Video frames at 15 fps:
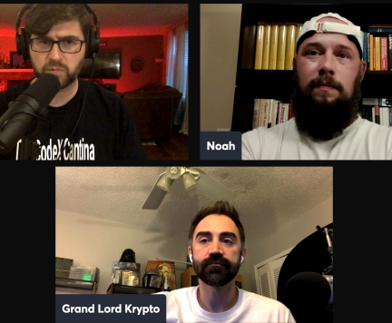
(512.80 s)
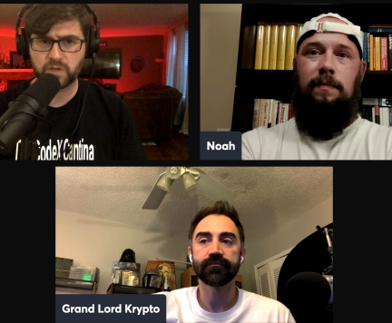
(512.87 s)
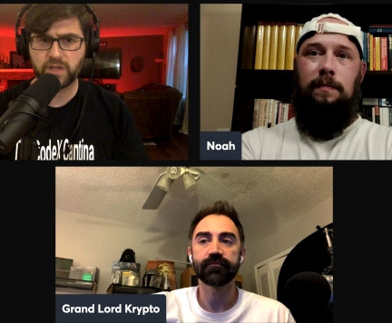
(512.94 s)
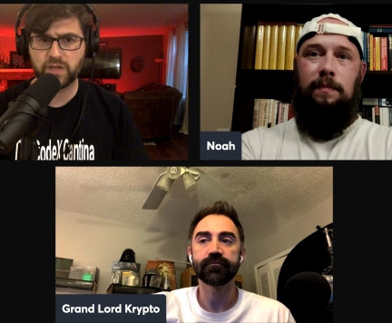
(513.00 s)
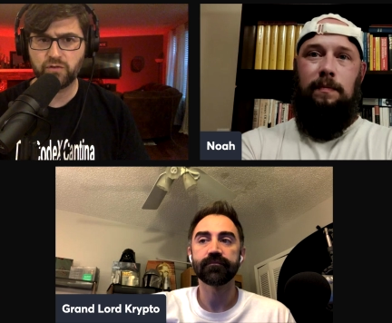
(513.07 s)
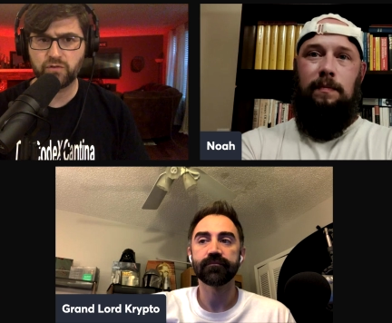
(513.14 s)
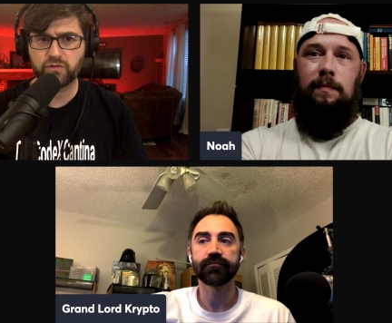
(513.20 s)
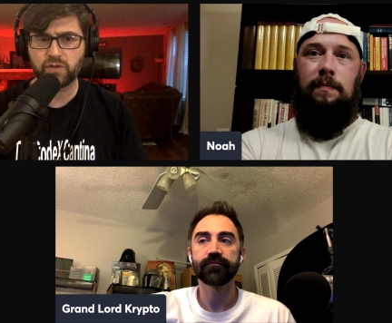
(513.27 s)

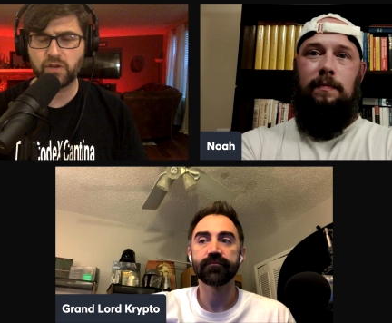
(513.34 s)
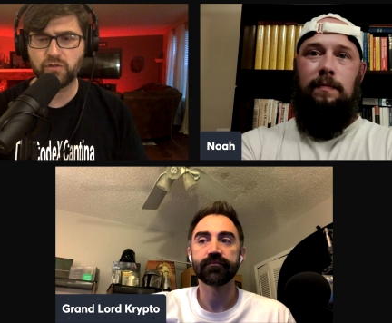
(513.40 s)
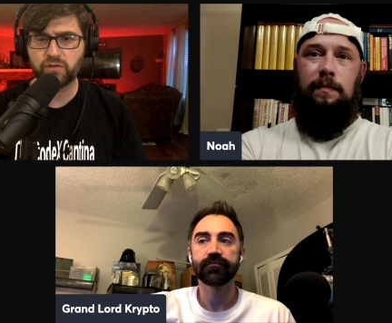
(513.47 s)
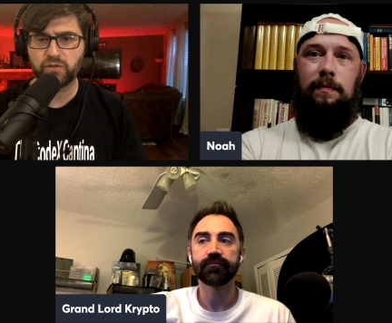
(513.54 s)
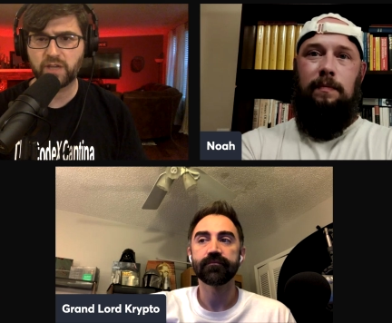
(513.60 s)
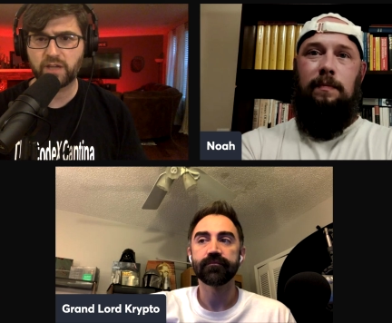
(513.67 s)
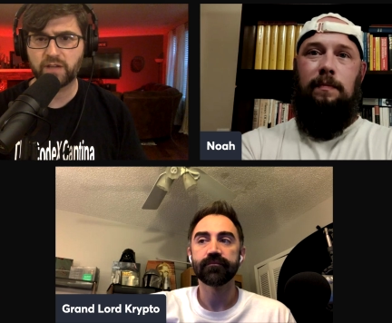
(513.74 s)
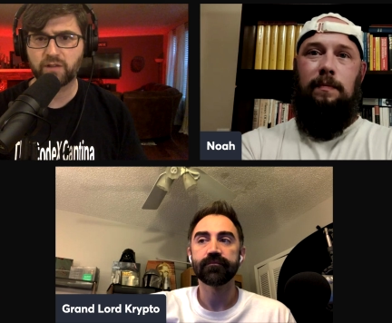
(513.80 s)
Speaker 1: can you can you
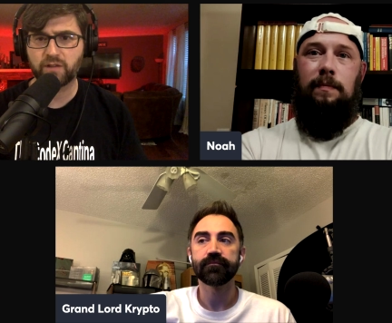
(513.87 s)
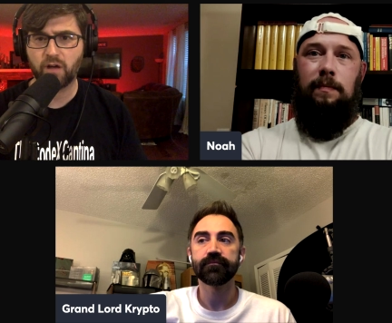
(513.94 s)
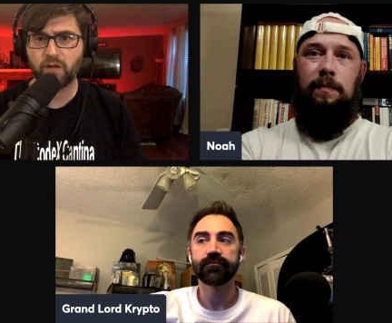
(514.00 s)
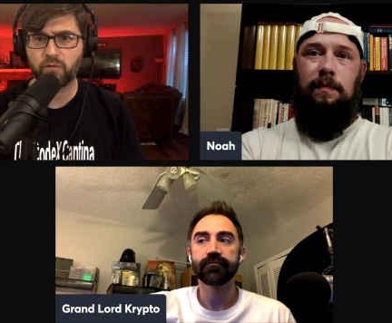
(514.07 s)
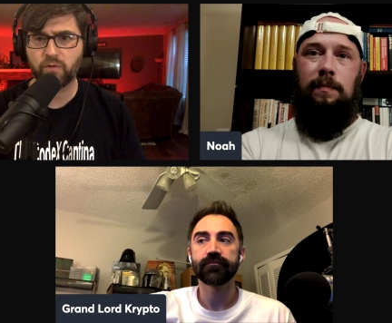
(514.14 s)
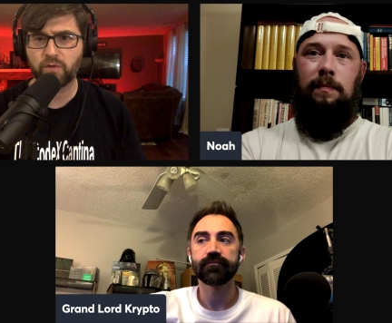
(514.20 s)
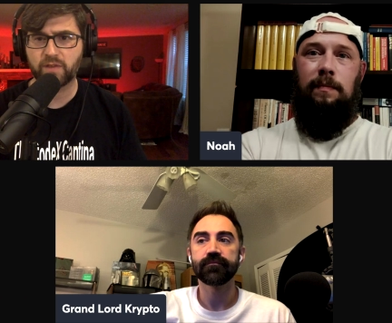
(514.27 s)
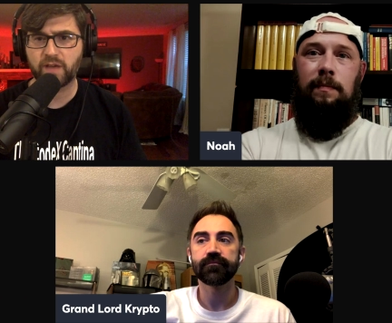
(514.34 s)
kick us
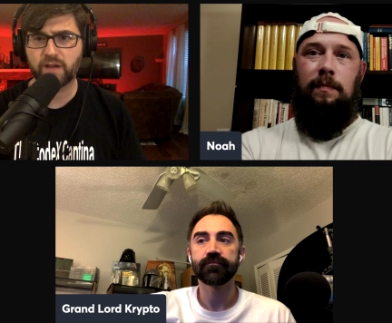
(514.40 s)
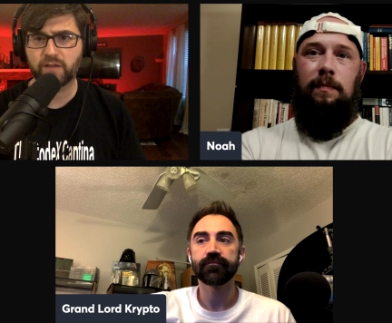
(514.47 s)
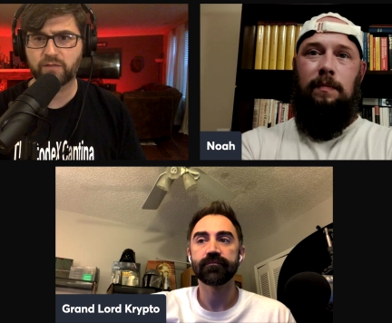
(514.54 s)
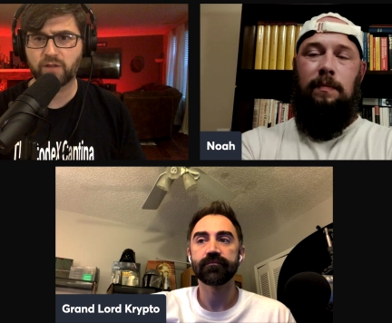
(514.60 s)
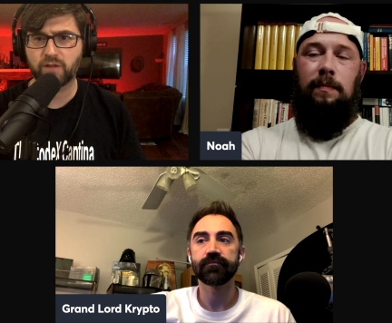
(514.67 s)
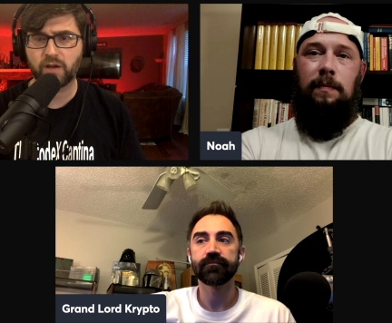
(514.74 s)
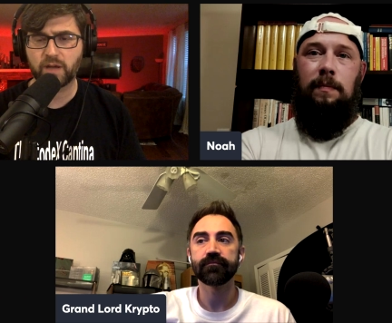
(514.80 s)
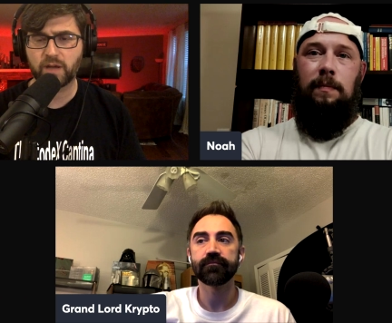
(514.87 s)
off with kind of
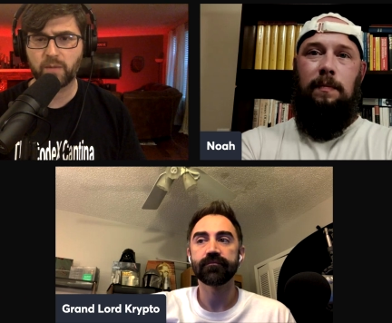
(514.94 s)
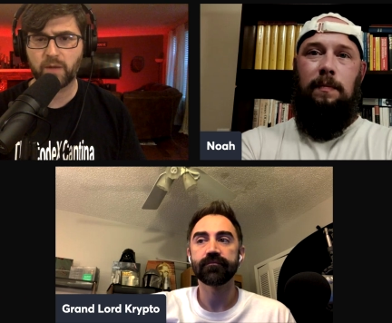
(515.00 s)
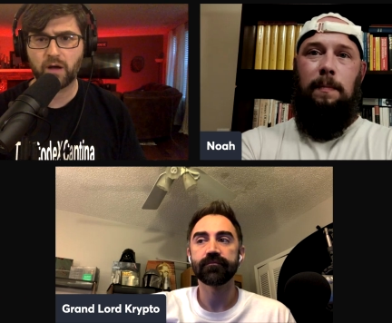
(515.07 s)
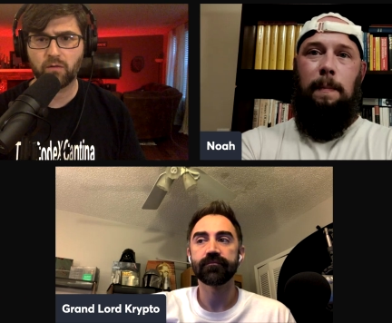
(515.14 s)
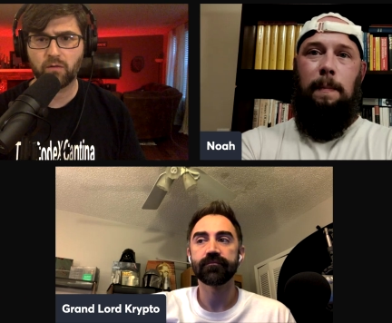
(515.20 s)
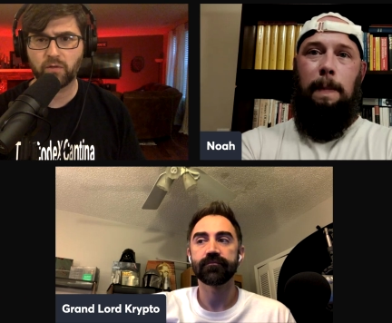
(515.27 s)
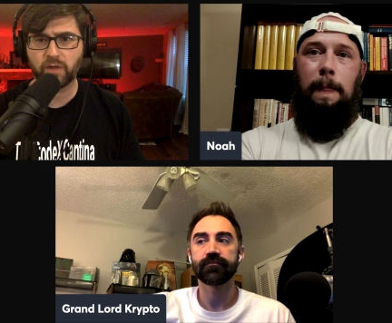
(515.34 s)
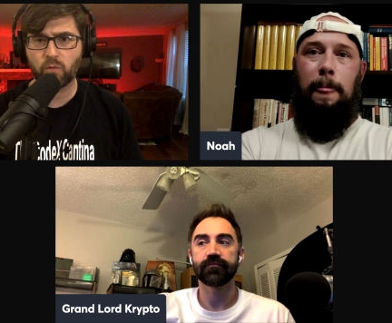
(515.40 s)
talking
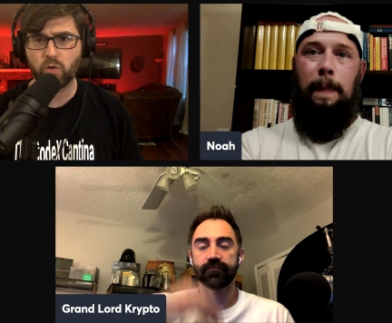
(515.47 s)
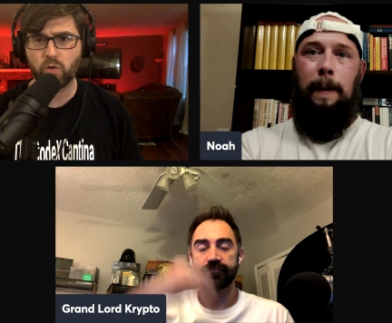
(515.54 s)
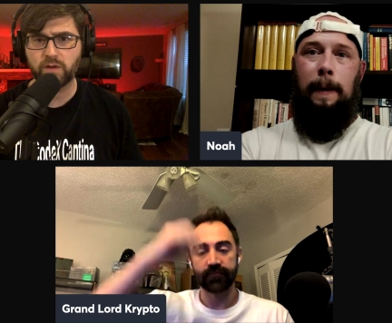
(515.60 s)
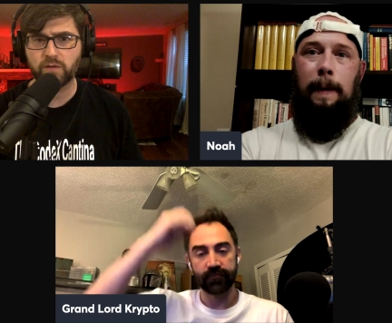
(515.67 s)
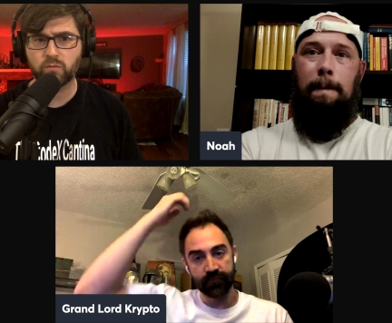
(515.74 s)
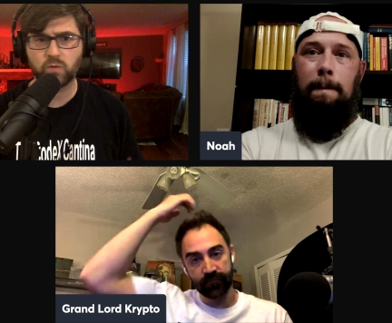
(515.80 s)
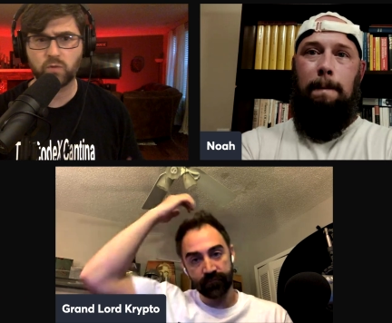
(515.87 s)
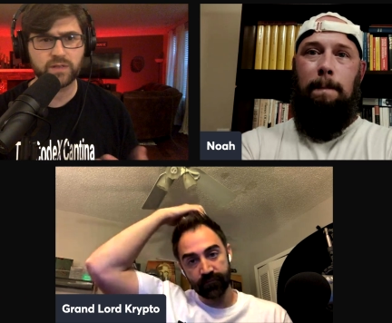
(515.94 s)
about like what
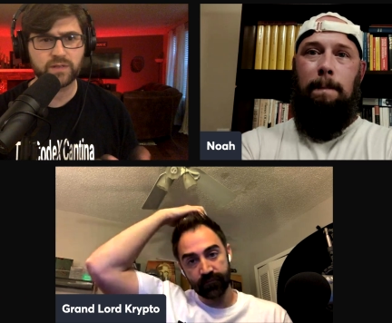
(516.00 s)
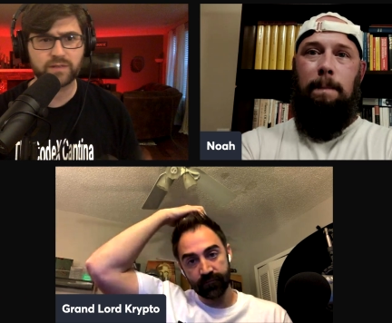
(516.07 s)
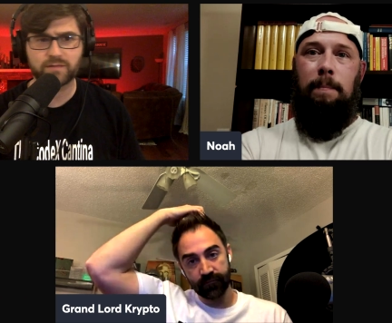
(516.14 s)
did what does